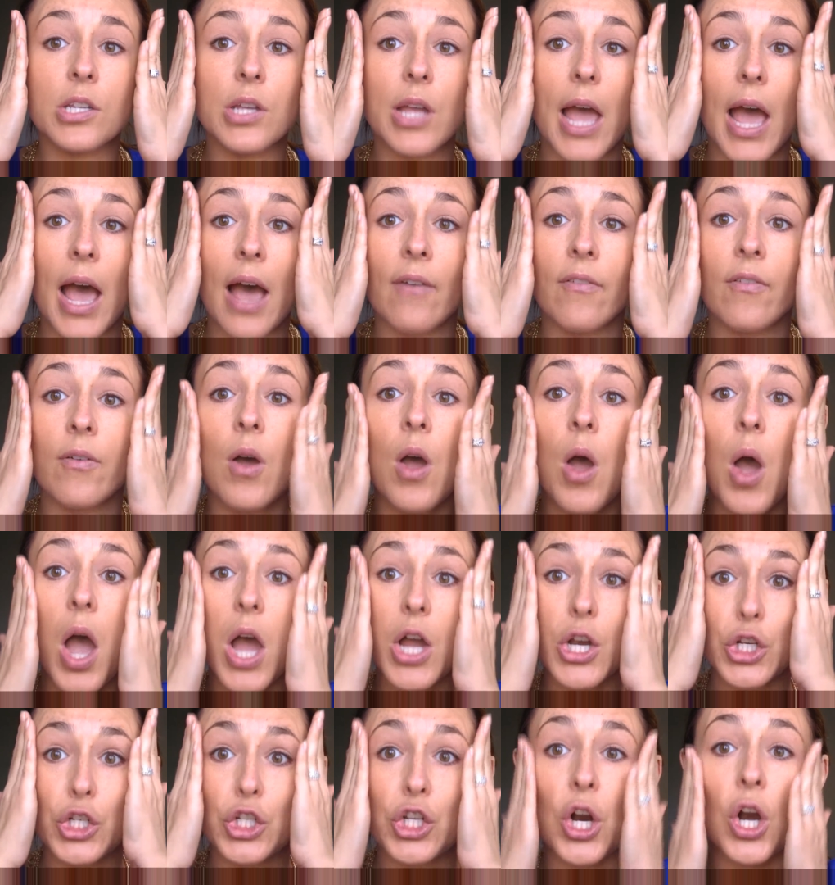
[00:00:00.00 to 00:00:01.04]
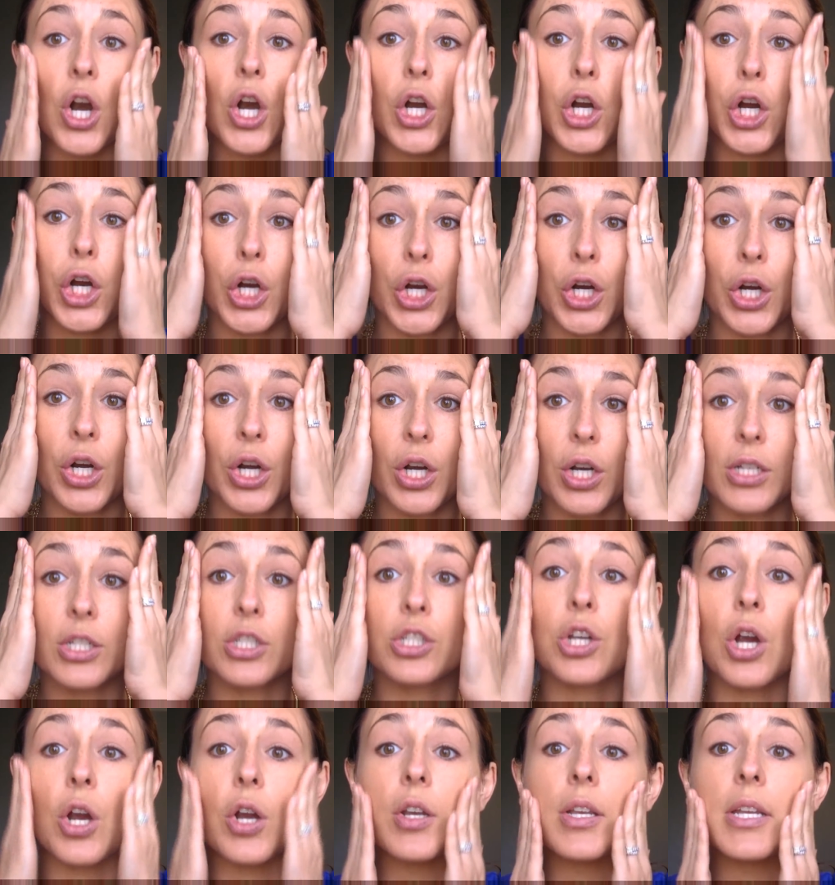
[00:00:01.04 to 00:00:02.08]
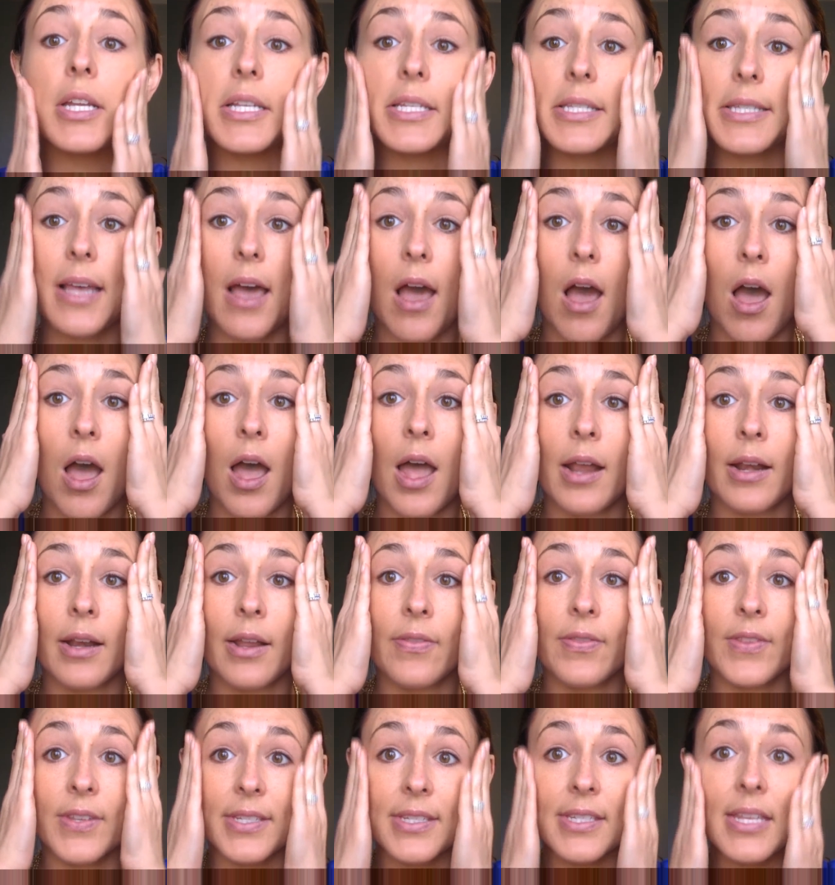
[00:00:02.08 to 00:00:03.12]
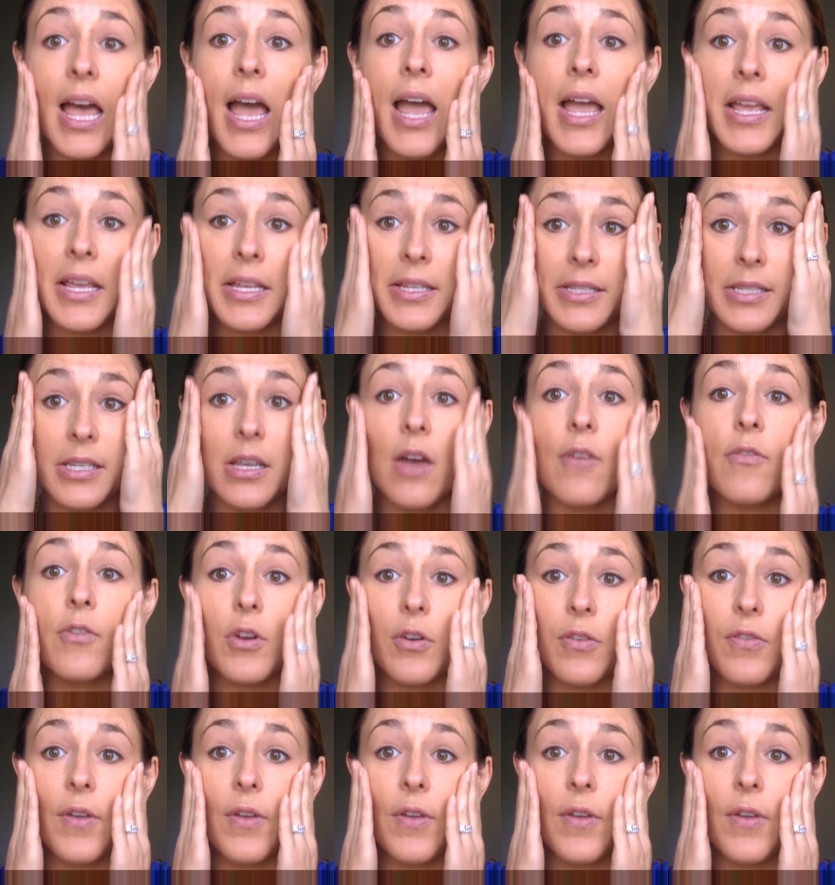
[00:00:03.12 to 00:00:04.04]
to have darkness on the sides of your